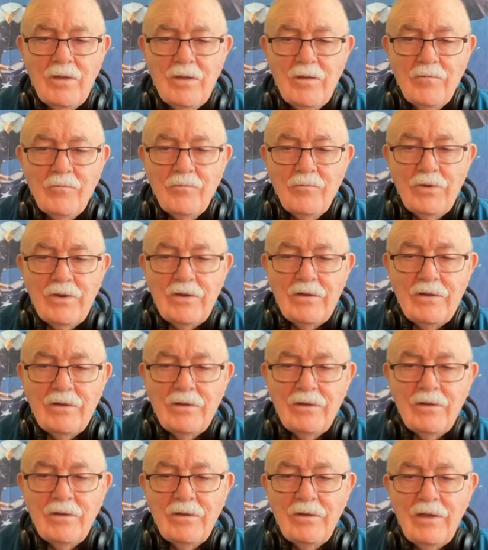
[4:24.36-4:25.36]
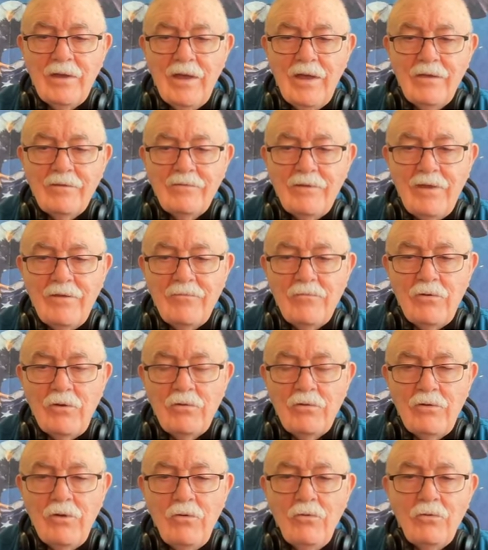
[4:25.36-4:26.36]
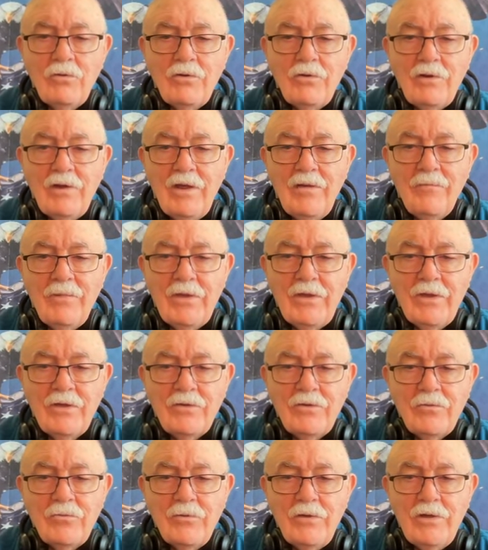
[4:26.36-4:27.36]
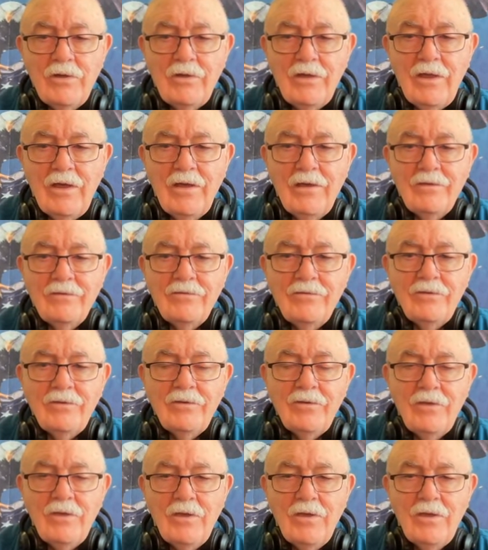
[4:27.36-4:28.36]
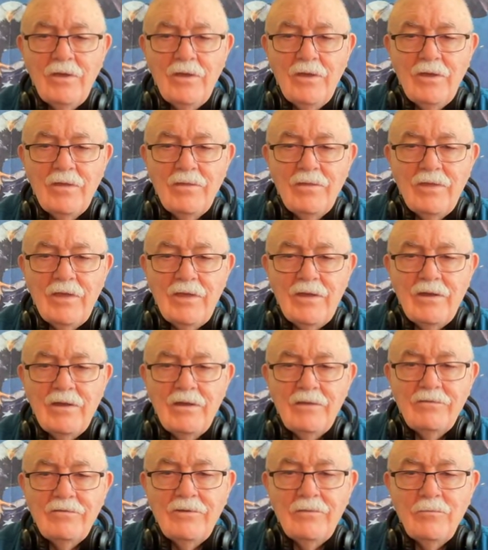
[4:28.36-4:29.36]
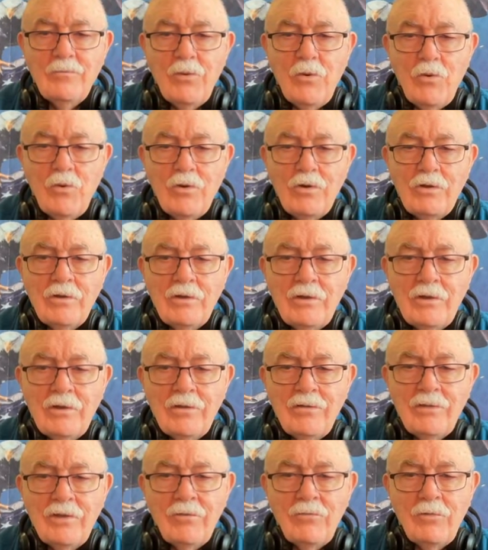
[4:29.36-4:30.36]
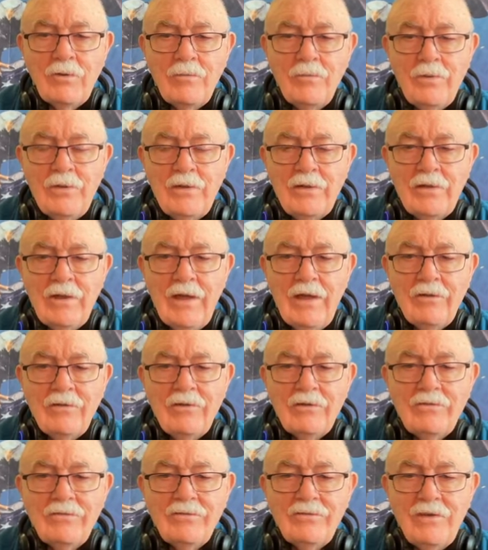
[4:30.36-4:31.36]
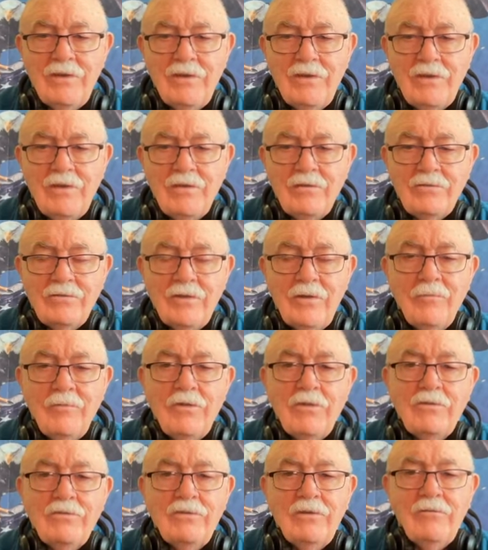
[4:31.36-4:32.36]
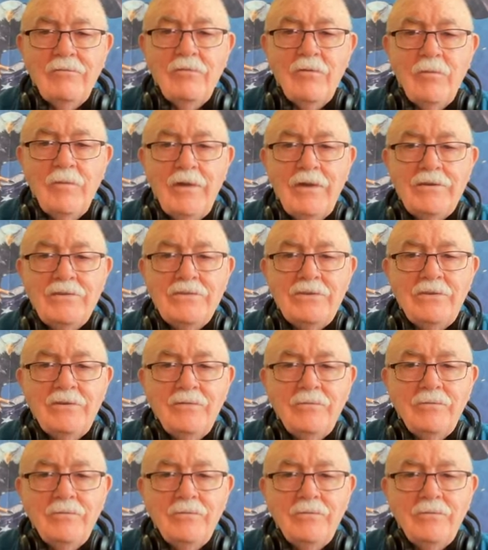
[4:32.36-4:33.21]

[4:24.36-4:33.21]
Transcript: But as I've grown older and I've begun to realize that it is important that we be allowed to see some of this information.